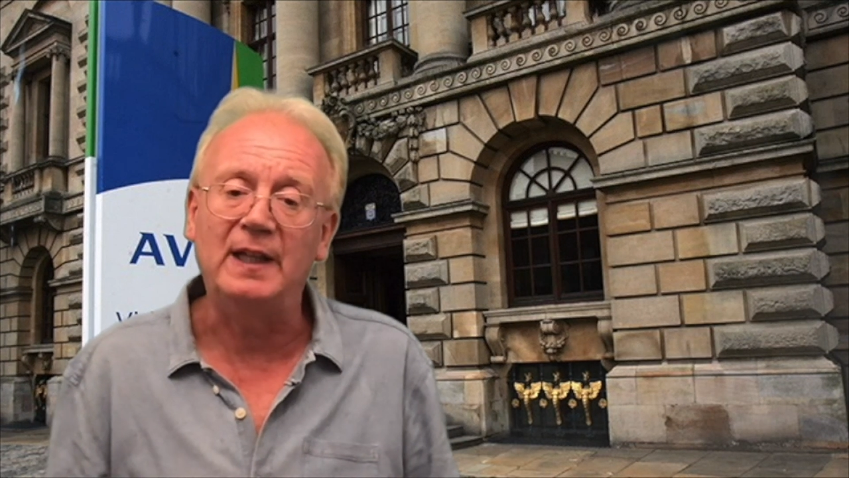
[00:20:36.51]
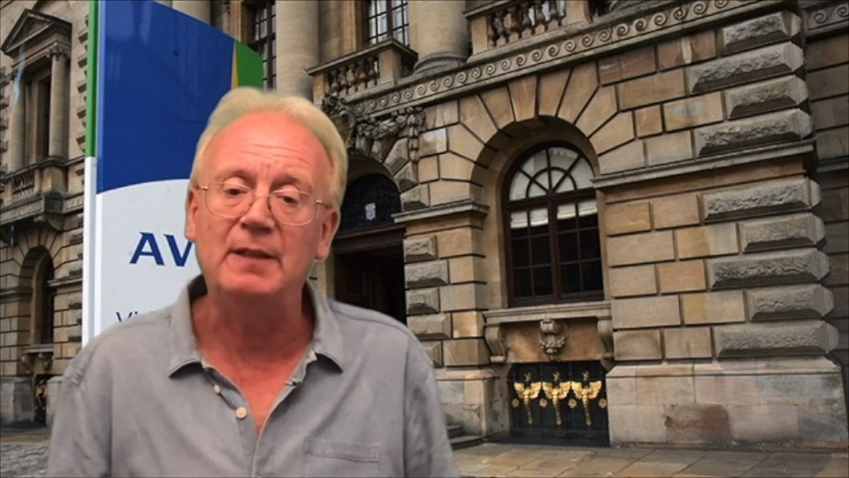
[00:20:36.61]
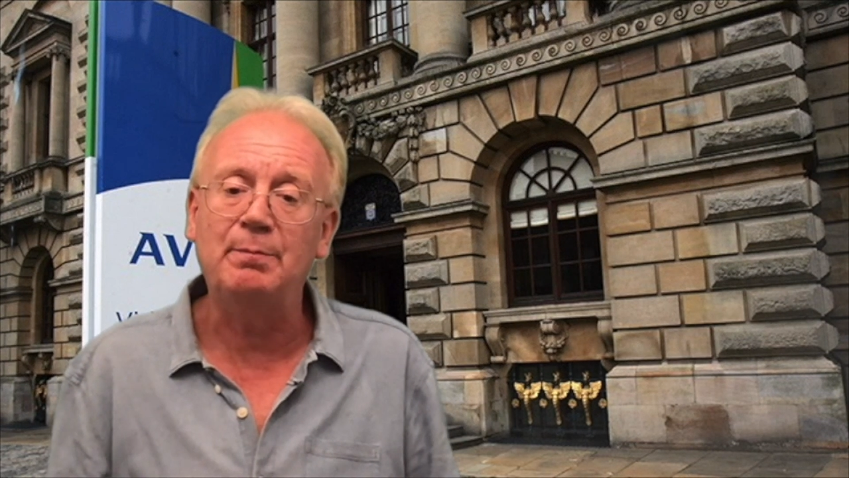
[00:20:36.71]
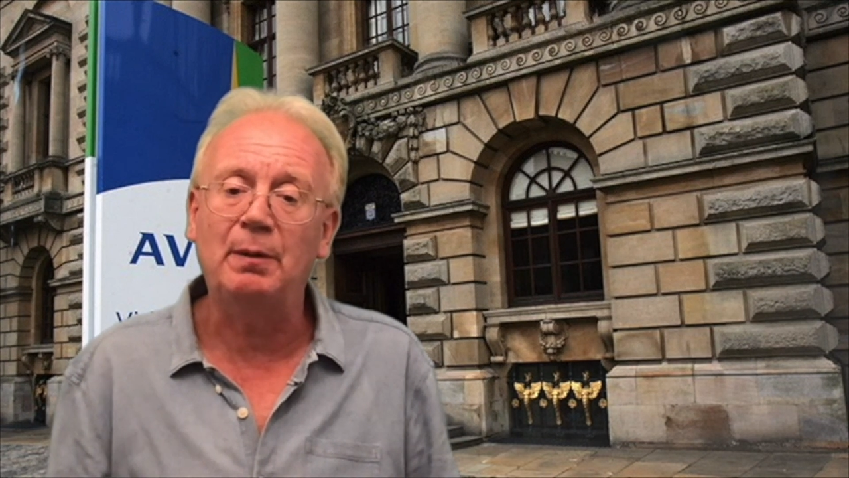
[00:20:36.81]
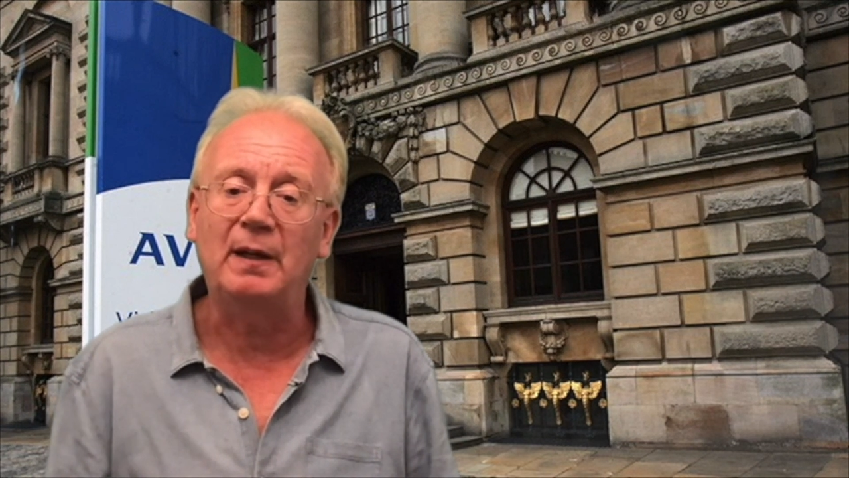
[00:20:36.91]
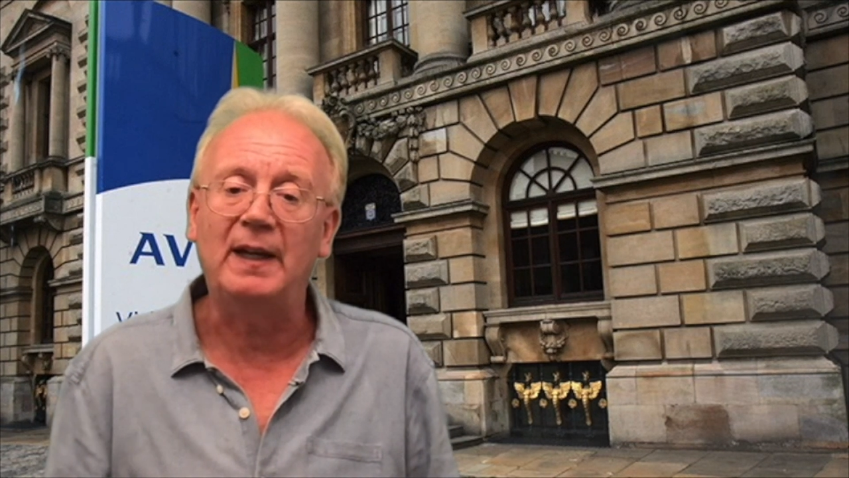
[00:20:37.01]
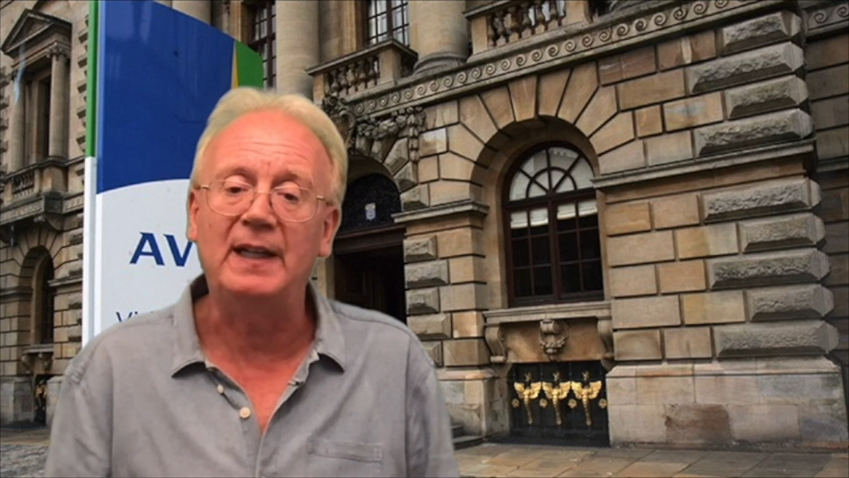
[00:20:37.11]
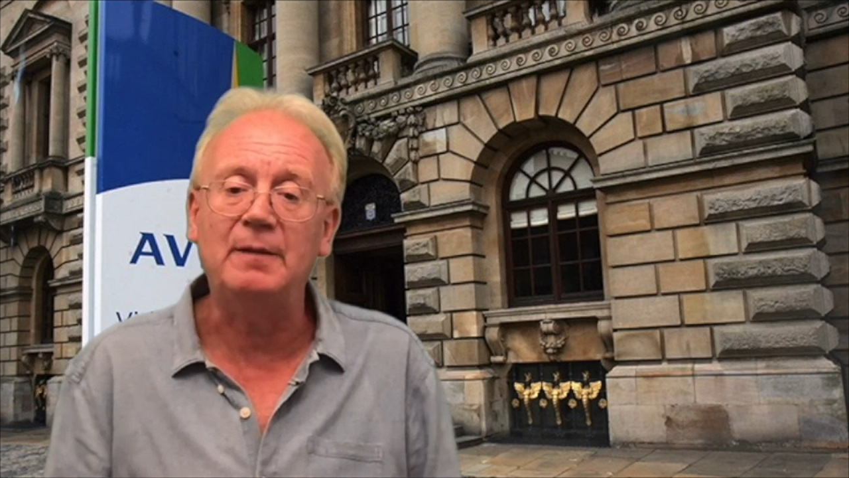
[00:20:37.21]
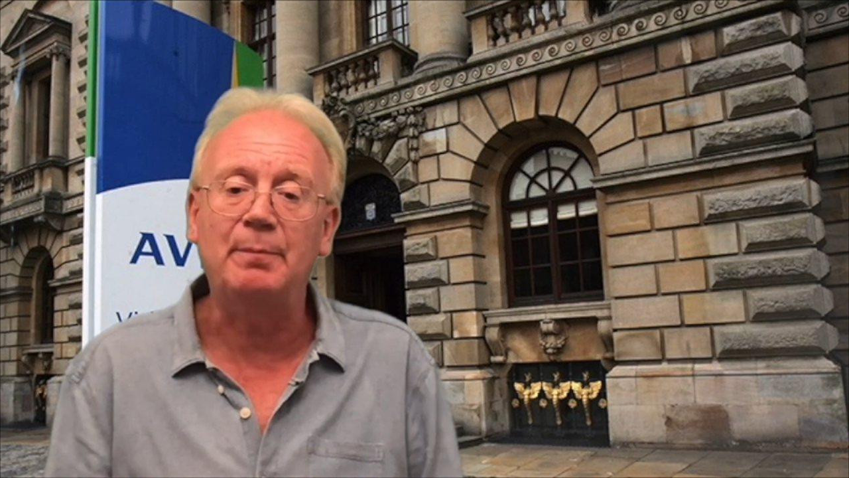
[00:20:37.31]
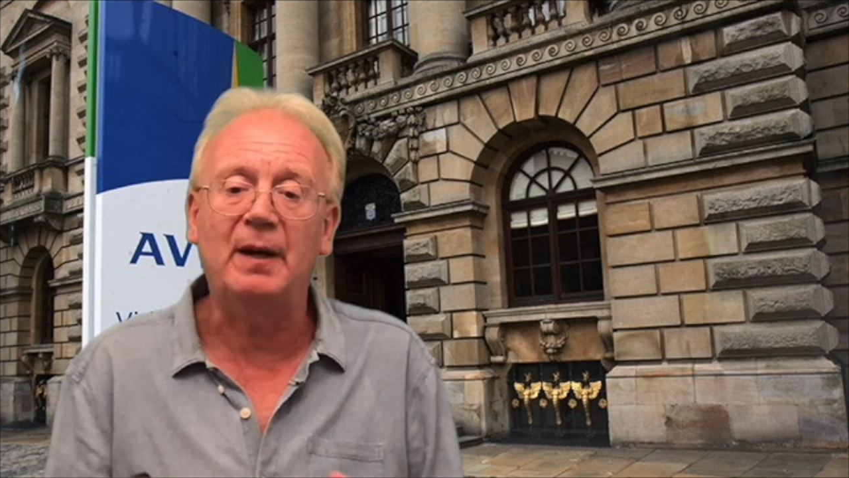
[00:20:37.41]
is
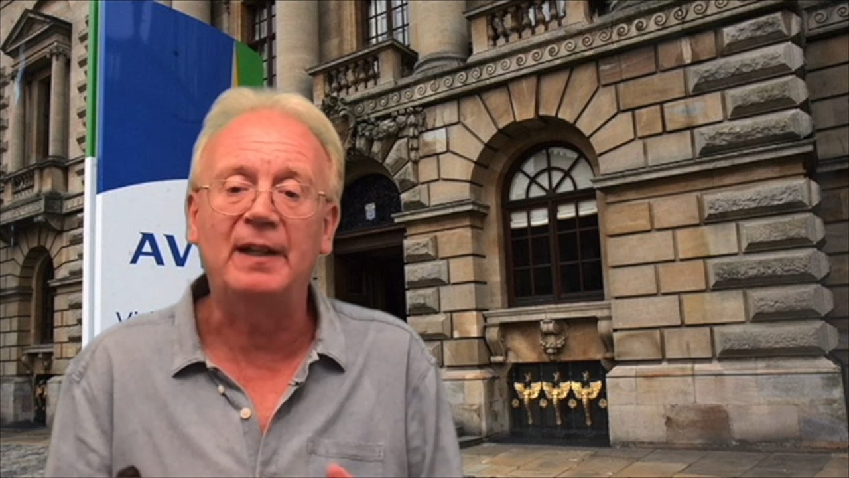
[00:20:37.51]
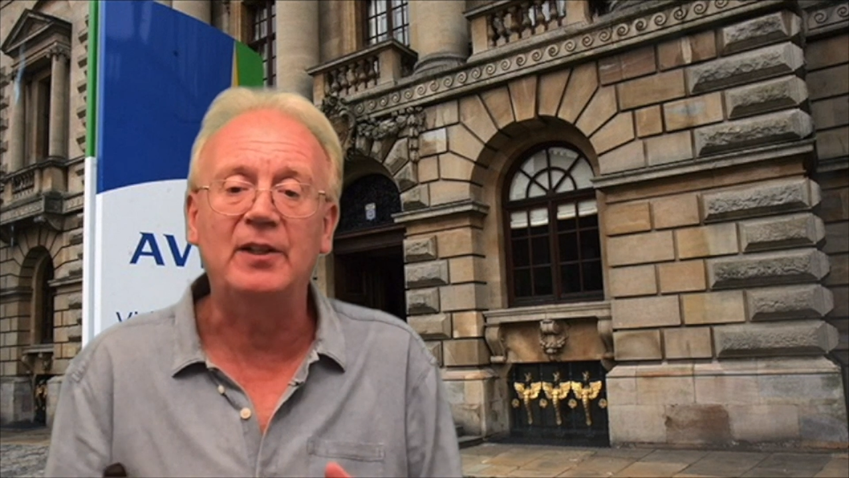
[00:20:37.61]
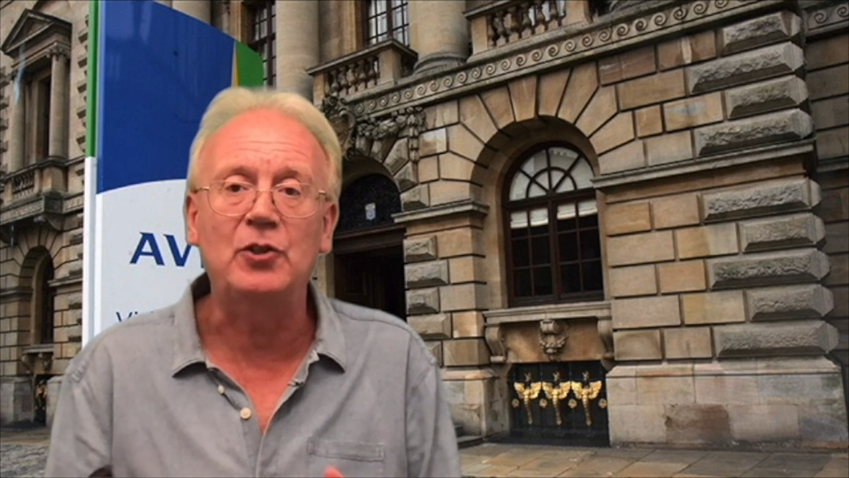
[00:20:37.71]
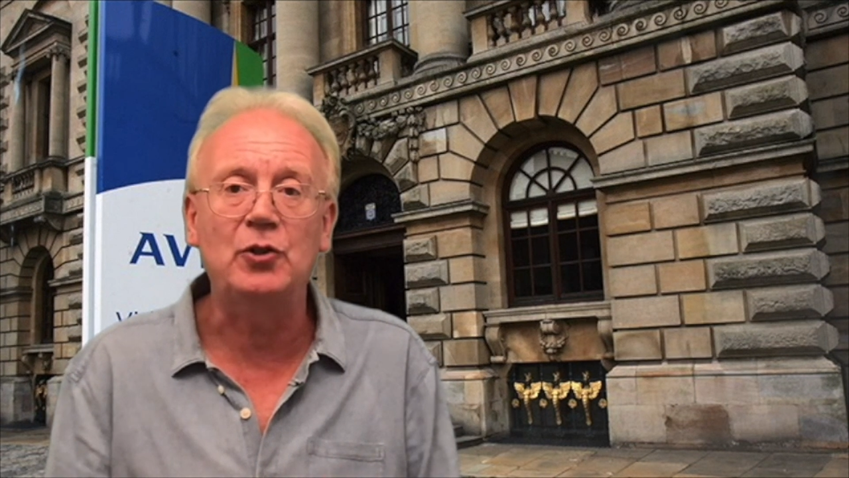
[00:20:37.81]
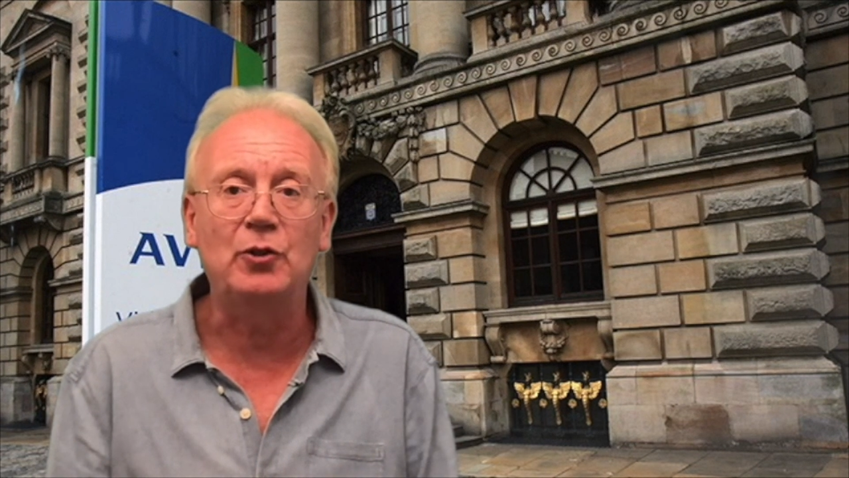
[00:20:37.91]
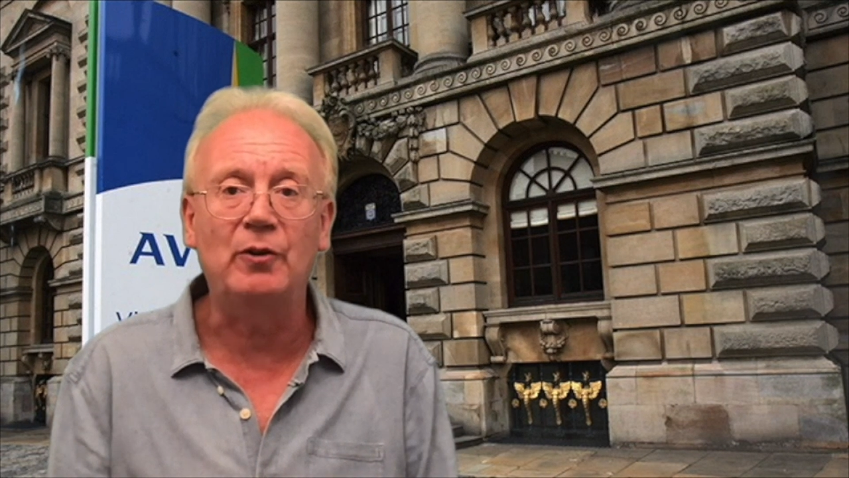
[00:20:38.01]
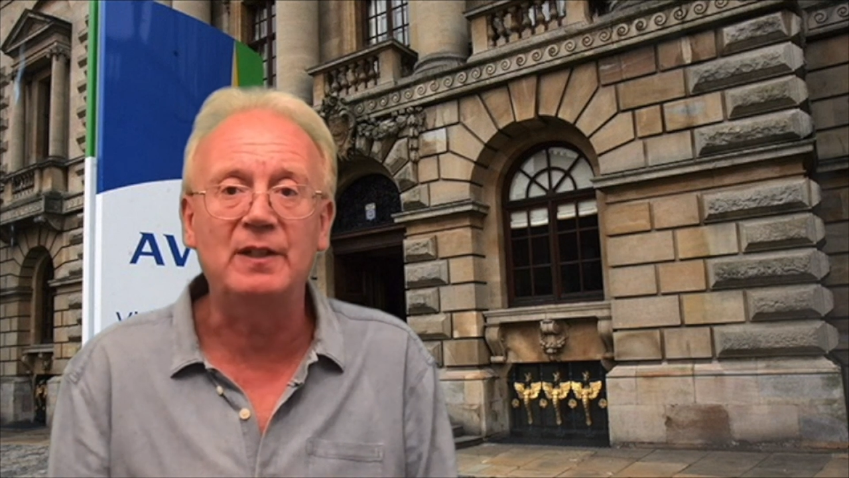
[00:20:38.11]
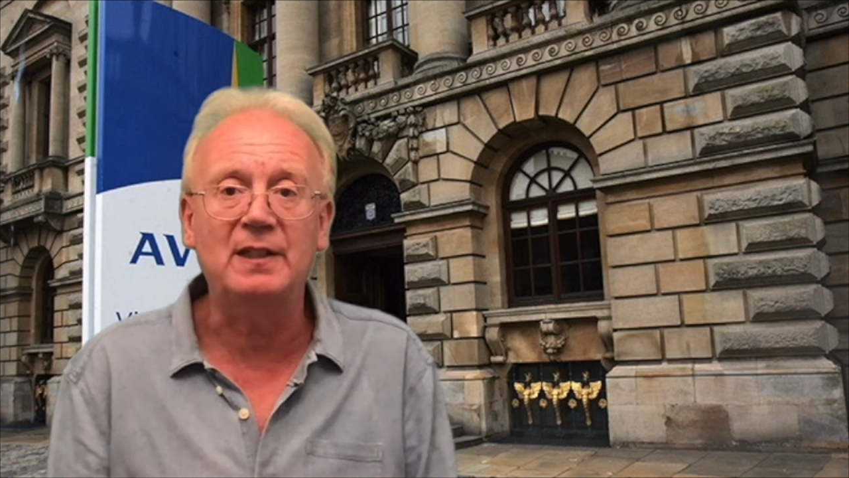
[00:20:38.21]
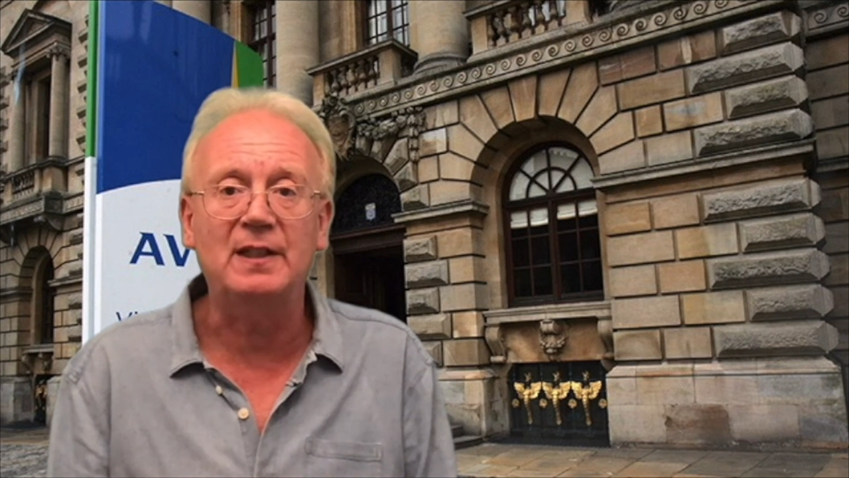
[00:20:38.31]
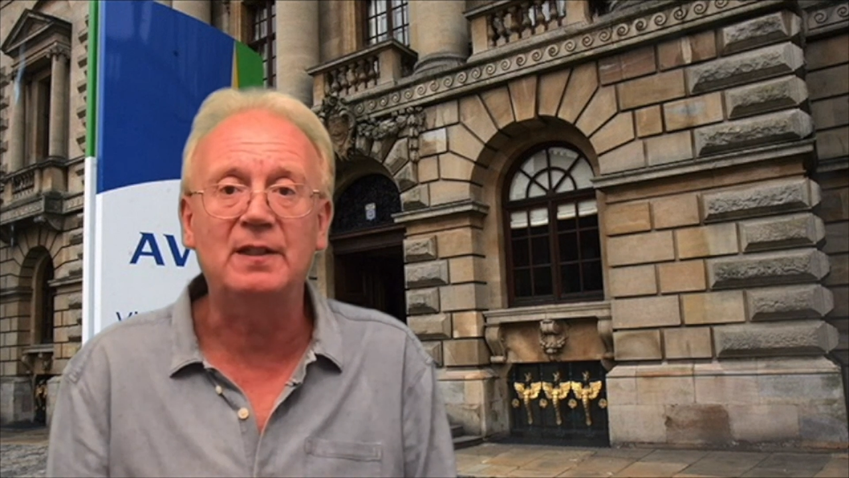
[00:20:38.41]
played by the
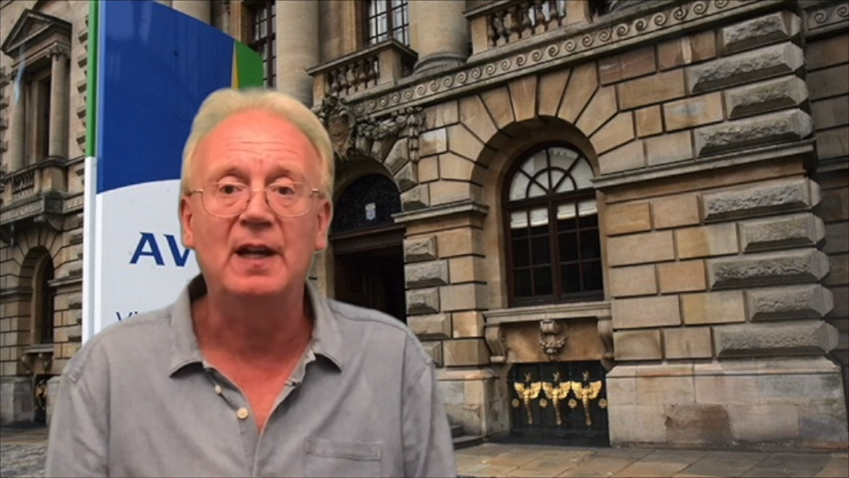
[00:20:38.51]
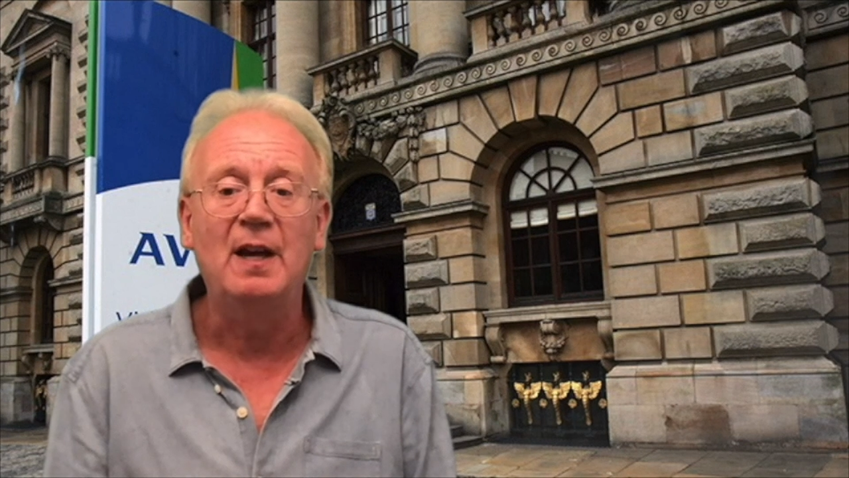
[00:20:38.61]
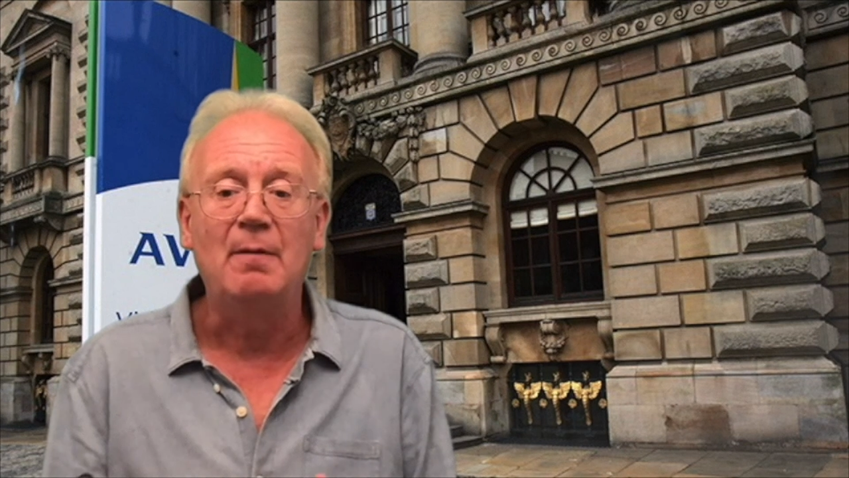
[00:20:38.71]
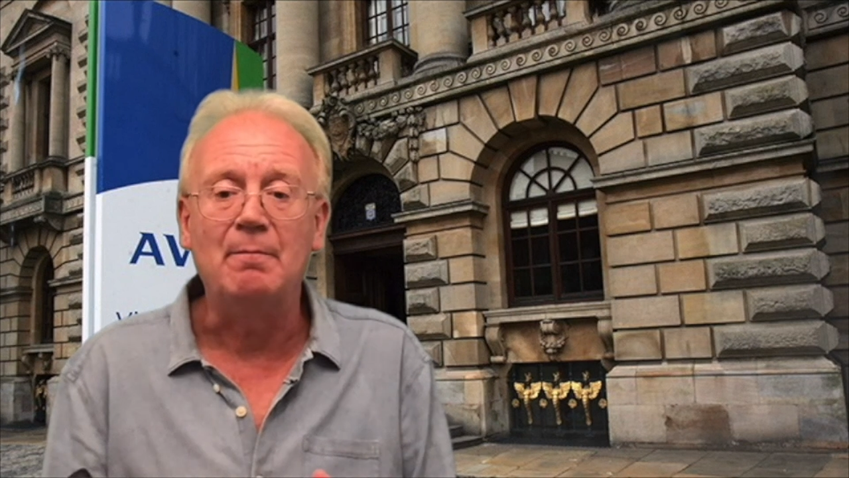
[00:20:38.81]
choices